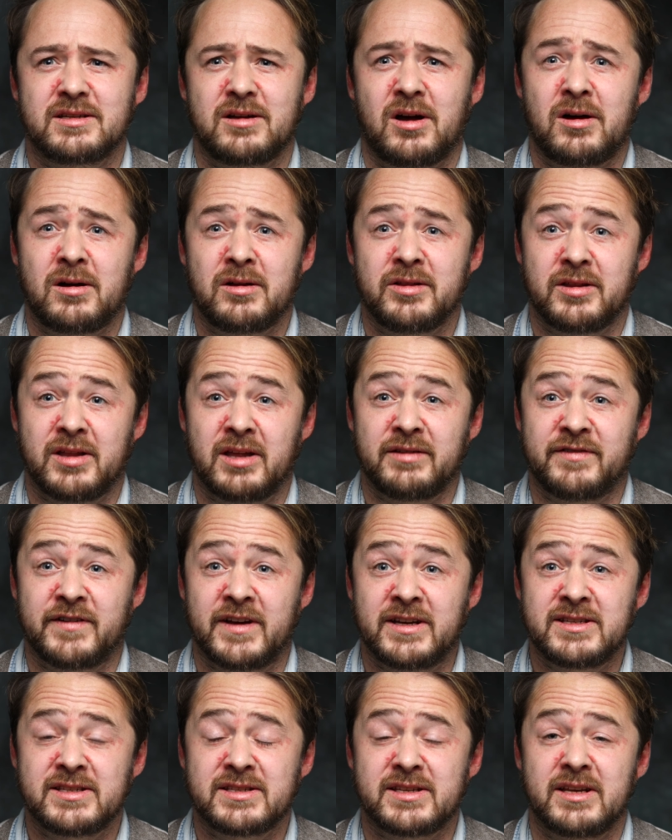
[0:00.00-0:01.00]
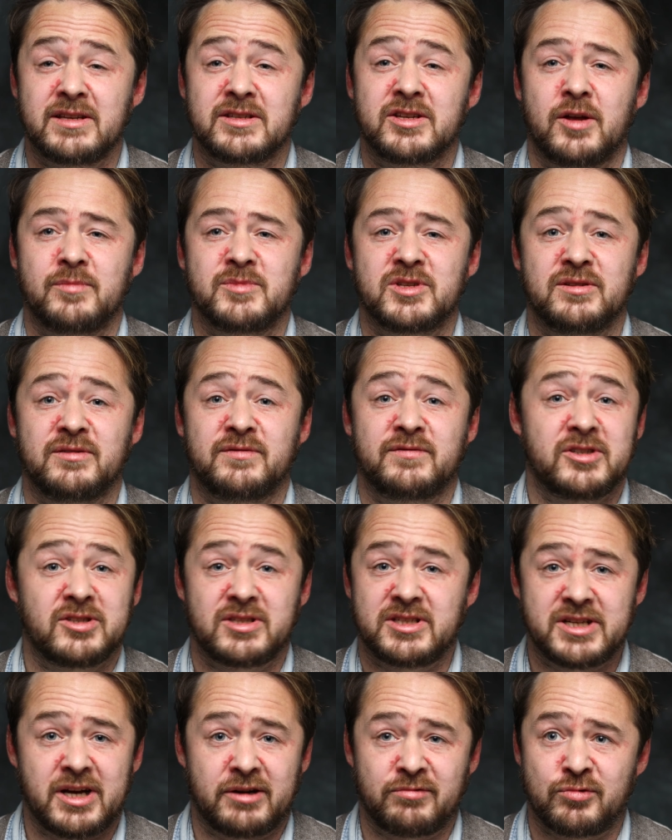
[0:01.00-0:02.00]
are that they face in terms of just
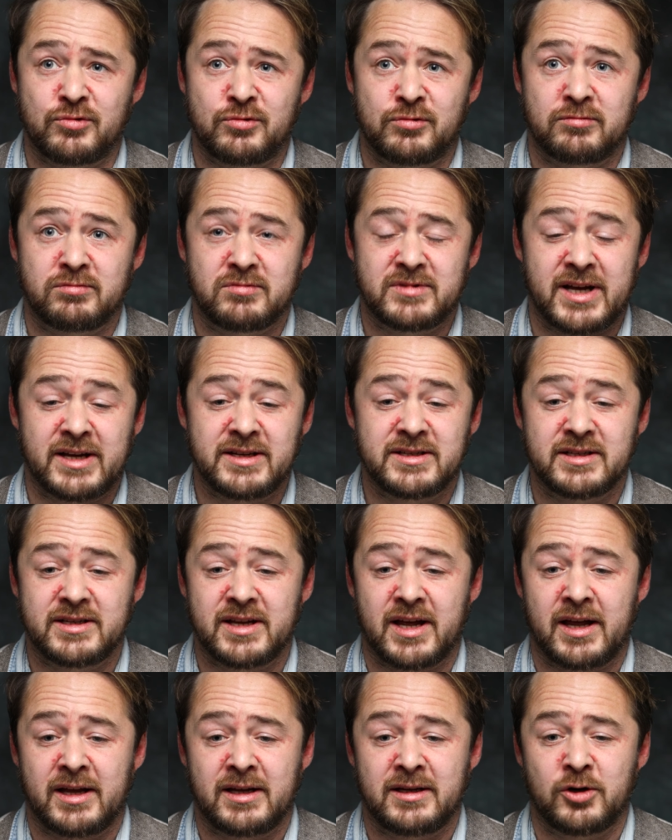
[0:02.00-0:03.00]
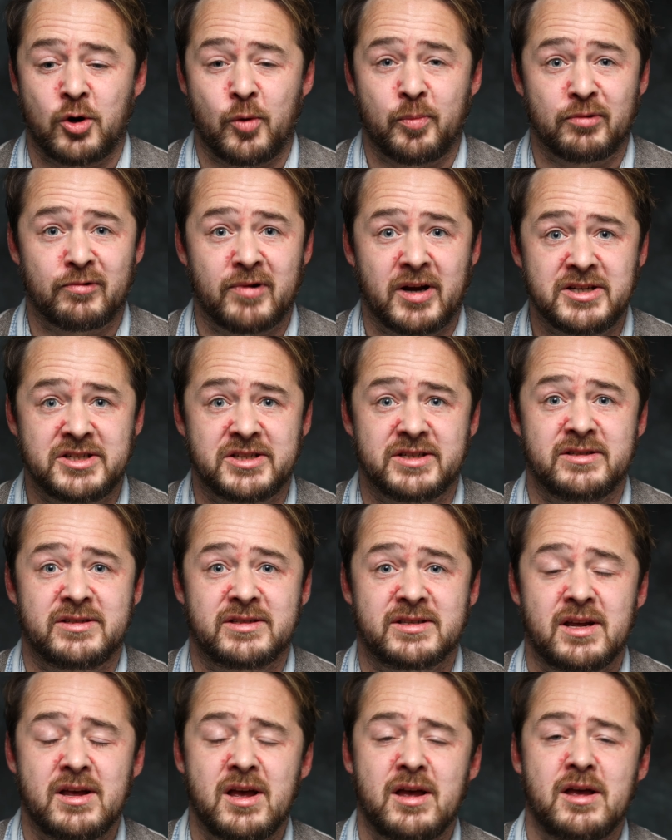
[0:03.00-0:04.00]
general day-to-day operations